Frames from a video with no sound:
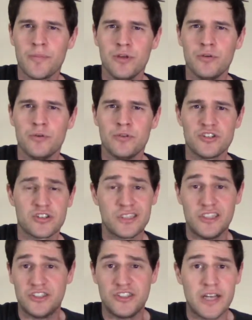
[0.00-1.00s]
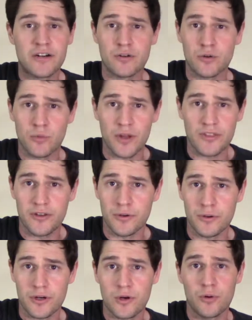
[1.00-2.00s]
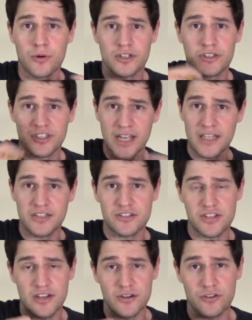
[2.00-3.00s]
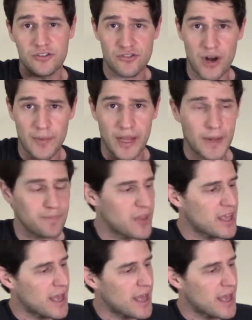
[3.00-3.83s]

you just in general with your chord changes and your strumming.